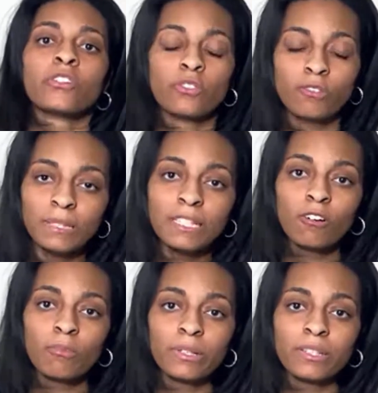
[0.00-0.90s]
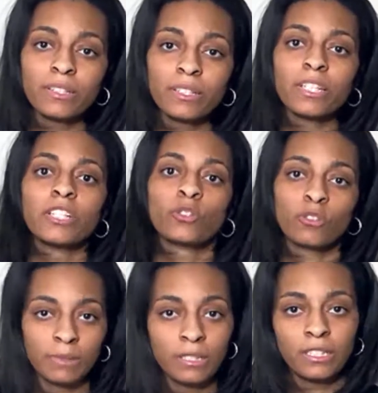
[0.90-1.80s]
normally open and
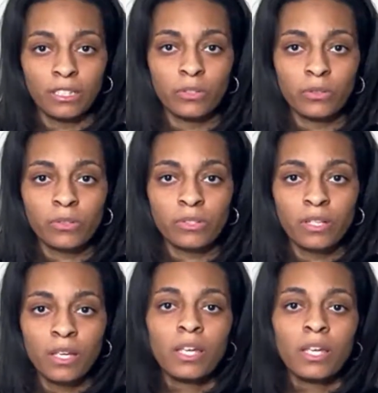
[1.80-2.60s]
normally closed.